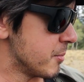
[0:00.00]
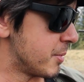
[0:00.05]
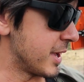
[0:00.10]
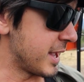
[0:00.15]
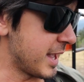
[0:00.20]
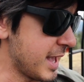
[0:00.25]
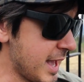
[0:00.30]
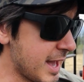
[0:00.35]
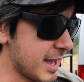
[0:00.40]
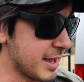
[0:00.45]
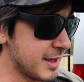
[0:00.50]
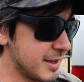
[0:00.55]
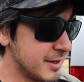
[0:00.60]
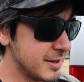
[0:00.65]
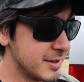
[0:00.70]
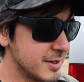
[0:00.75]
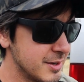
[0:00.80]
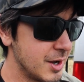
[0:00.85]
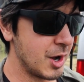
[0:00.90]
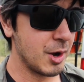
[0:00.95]
But yeah,
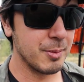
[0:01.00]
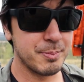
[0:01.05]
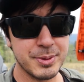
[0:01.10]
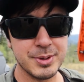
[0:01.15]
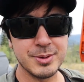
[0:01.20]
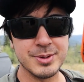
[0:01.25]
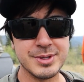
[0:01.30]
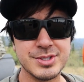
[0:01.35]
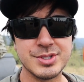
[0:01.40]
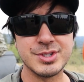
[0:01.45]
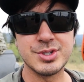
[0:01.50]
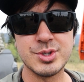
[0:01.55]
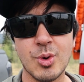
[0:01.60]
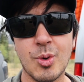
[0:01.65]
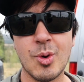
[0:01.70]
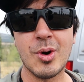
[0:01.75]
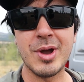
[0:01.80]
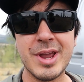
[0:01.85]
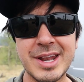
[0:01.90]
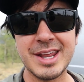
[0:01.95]
hope you
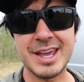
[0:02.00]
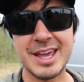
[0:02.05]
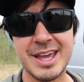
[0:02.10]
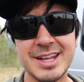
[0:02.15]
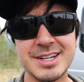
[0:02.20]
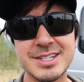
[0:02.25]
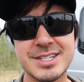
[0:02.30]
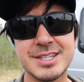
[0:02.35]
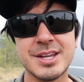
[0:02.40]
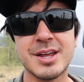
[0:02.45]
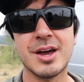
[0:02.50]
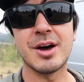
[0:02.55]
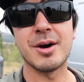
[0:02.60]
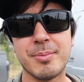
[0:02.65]
enjoyed it.